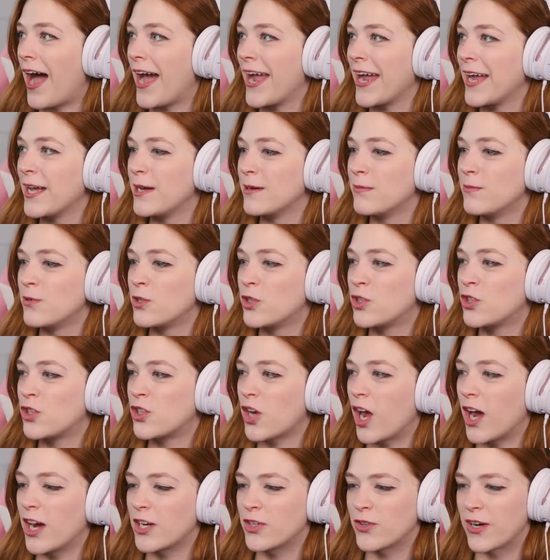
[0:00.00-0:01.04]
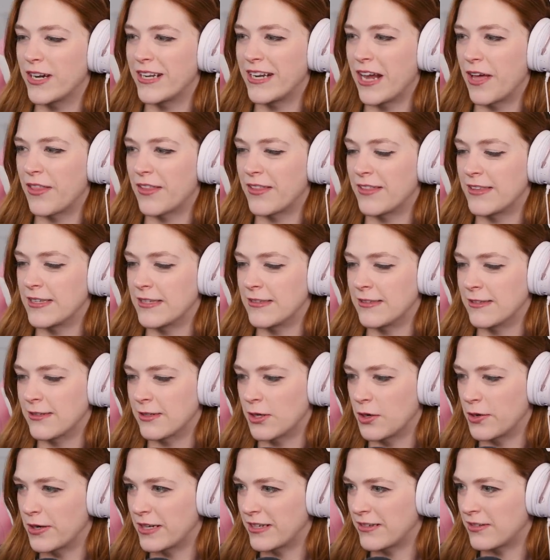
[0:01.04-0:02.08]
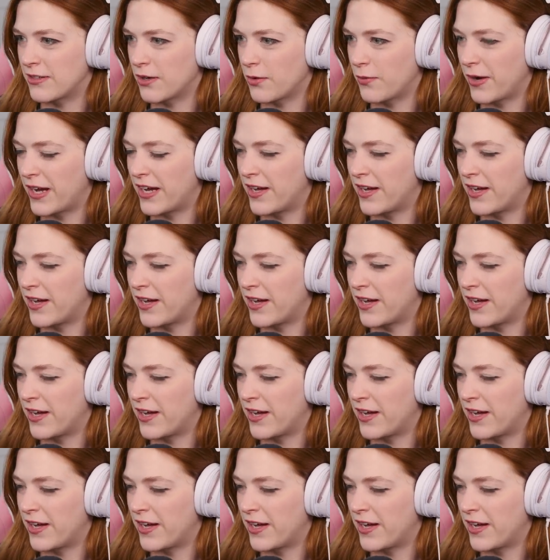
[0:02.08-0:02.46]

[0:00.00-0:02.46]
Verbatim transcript: I am shocked right now that this is going so